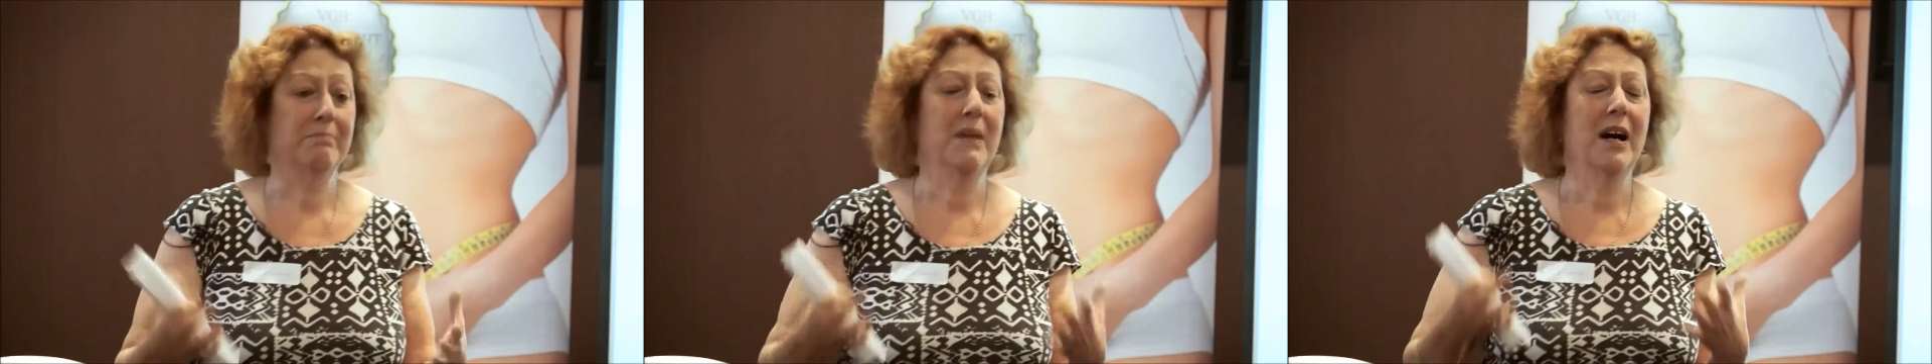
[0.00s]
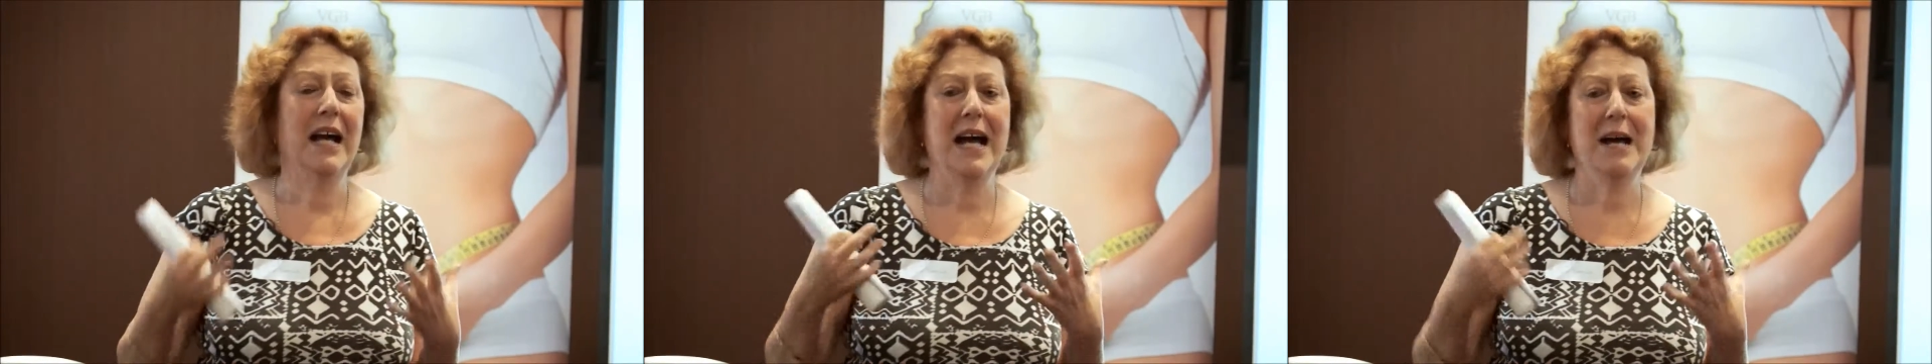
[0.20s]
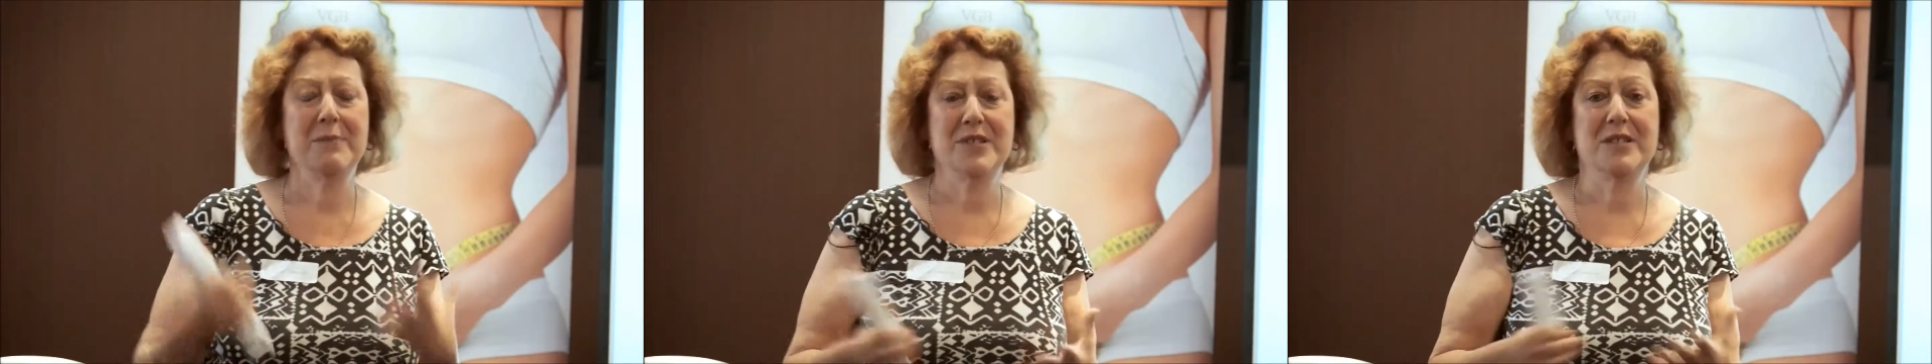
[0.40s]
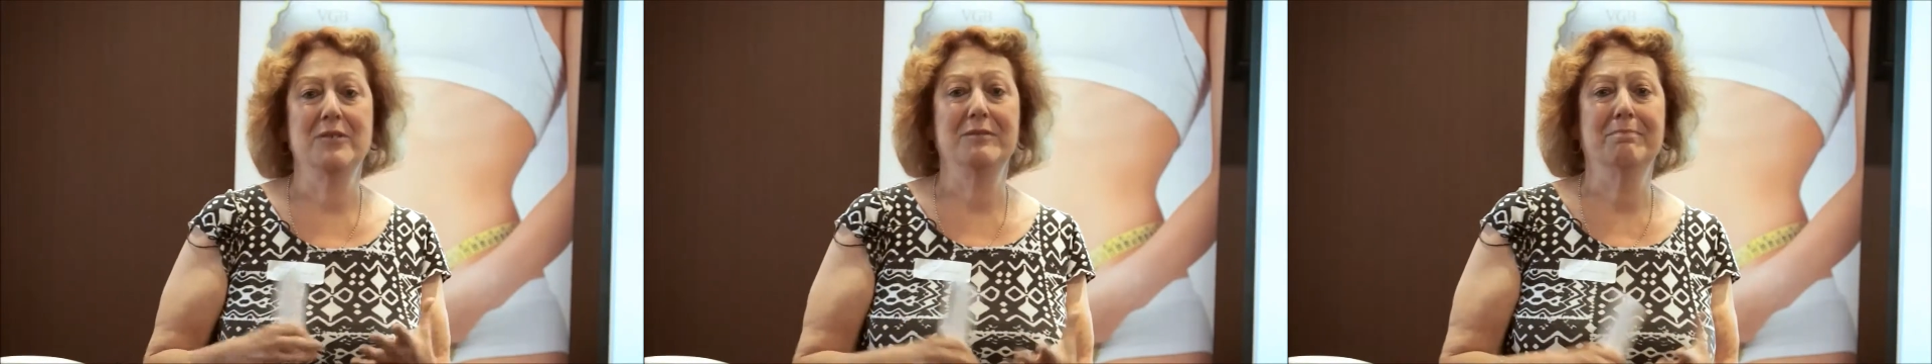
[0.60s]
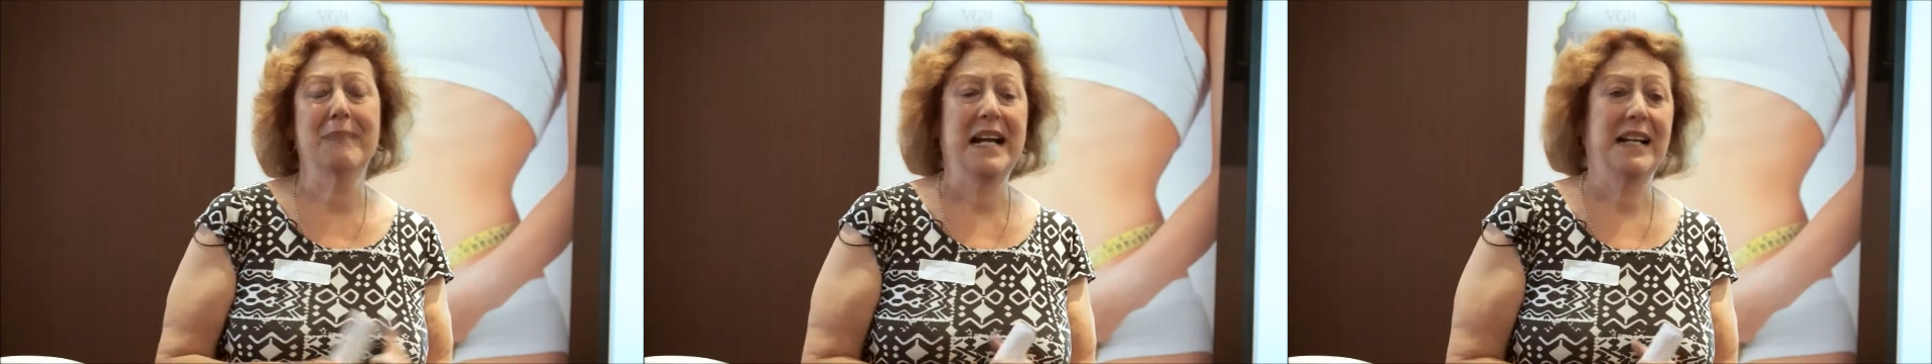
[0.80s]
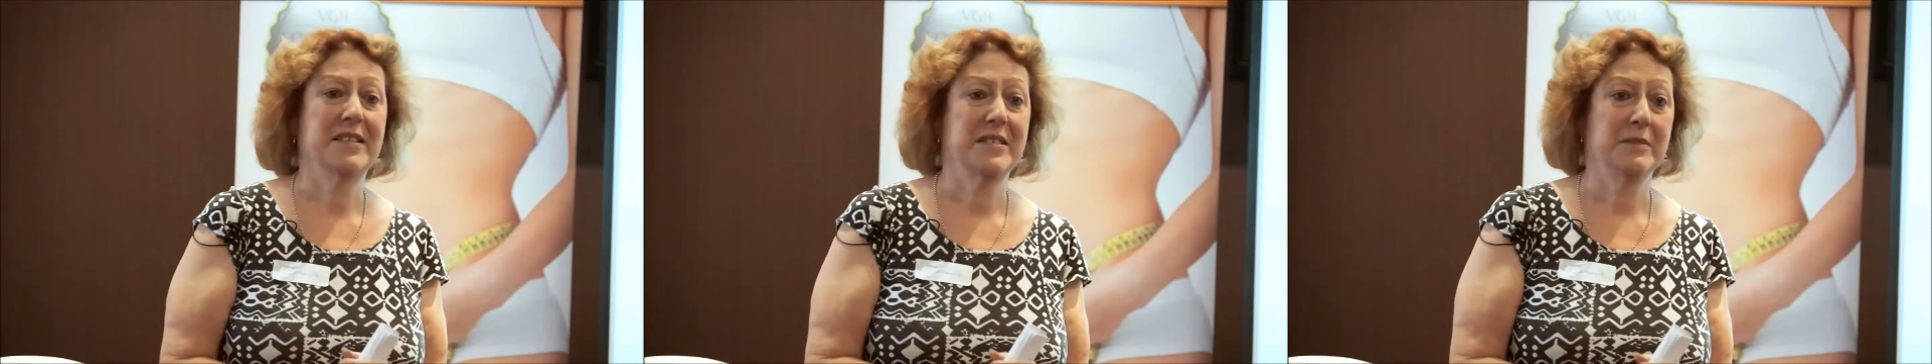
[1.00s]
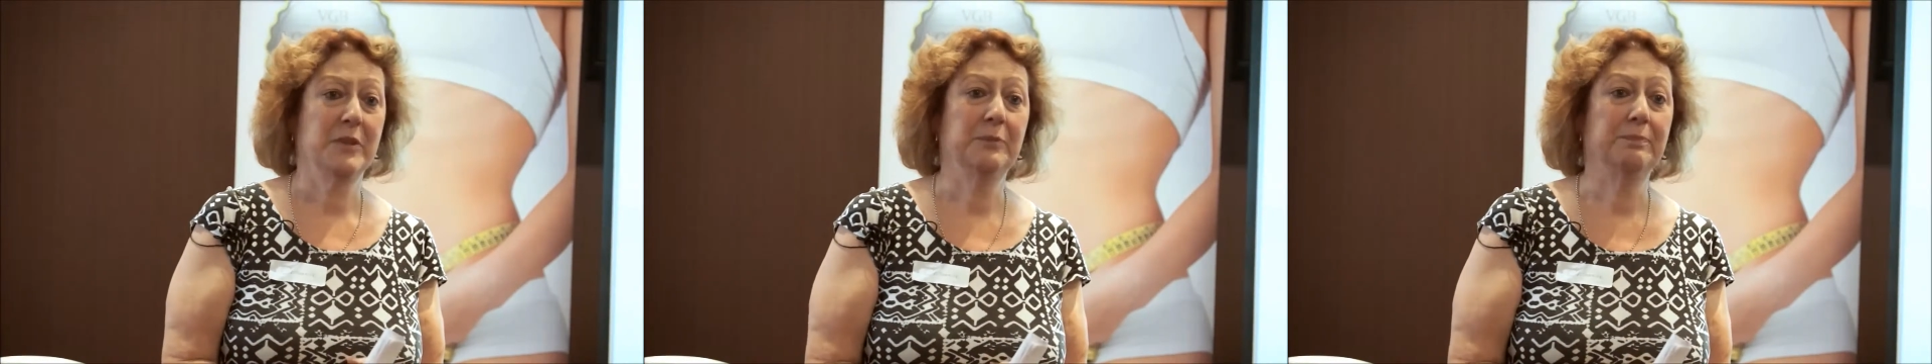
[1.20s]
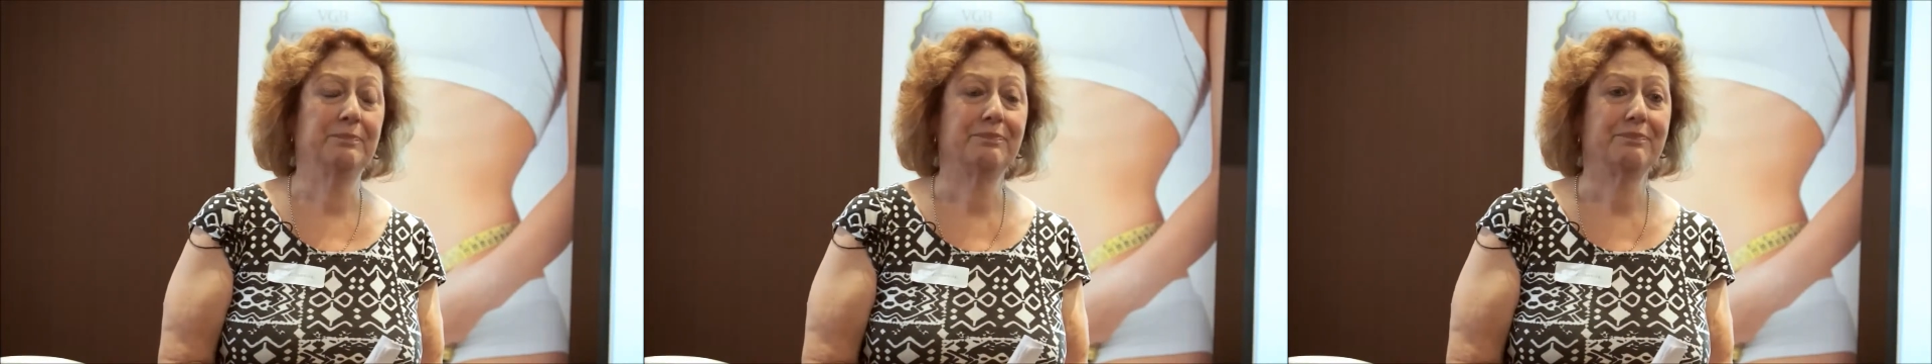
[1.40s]
my absolute
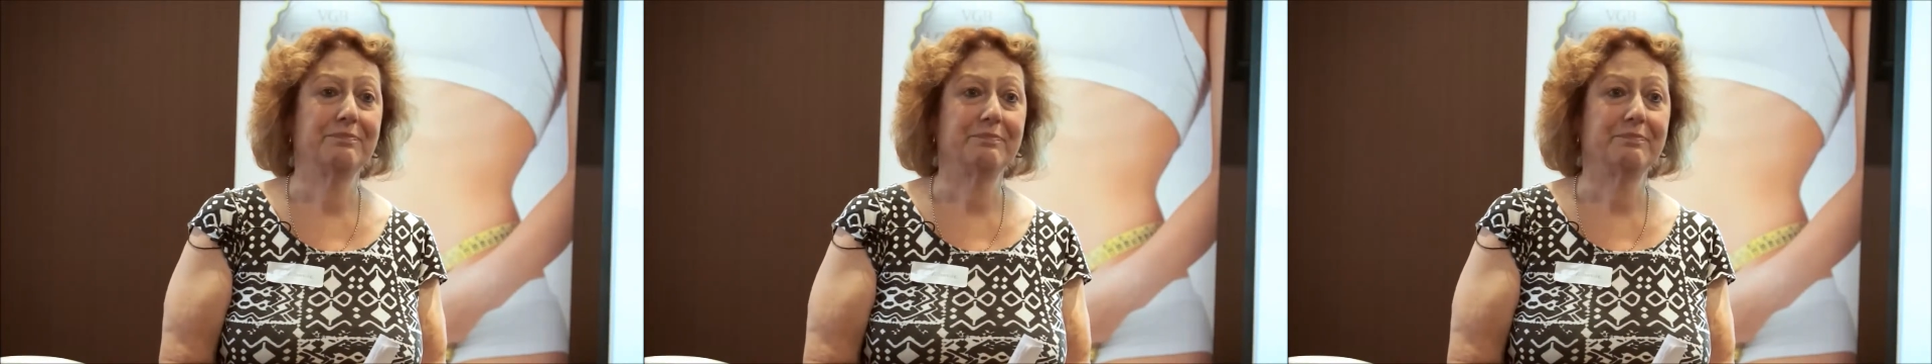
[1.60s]
maximum.